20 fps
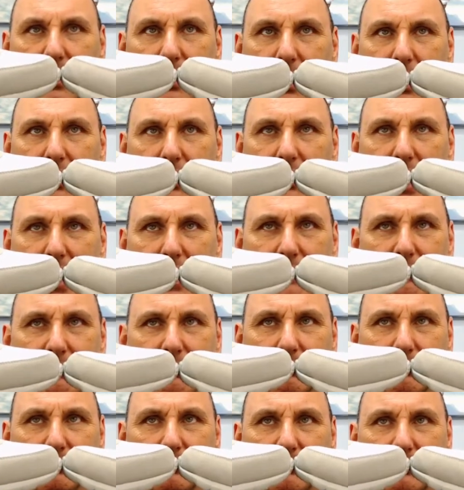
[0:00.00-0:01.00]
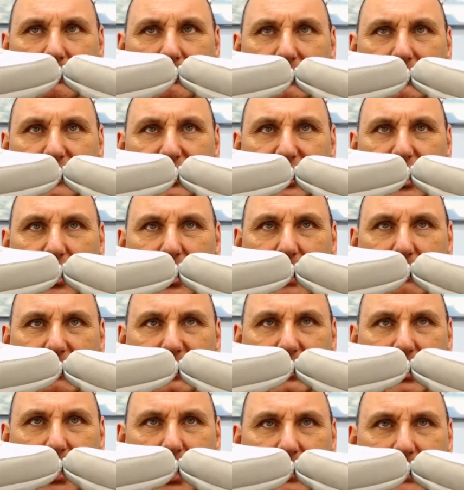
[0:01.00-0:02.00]
Okay, show the other
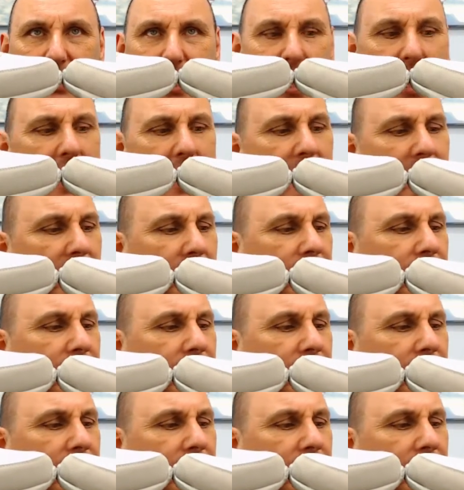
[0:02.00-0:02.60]
side there.